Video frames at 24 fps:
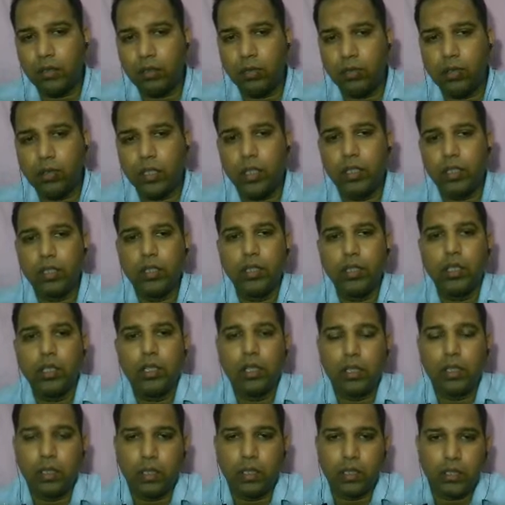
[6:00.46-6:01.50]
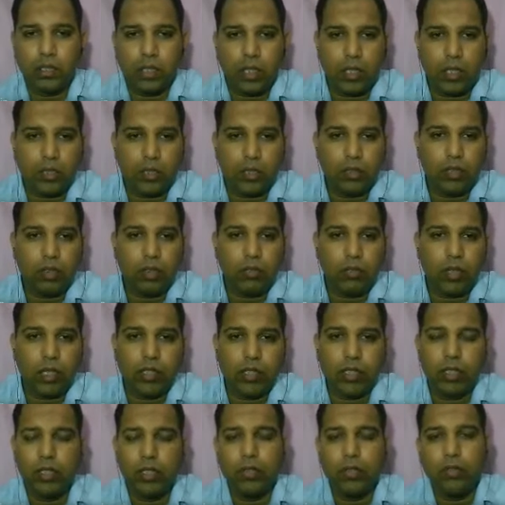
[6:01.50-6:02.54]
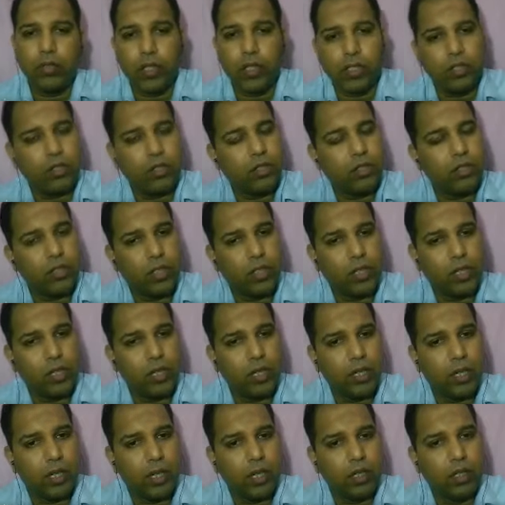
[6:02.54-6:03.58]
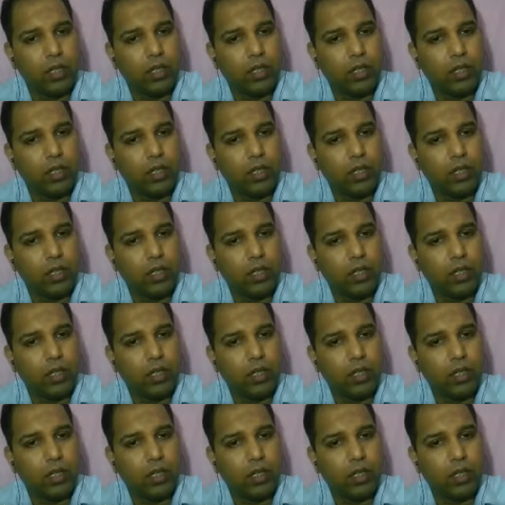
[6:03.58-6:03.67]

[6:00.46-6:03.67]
Okay, the chances of catching infection is very high.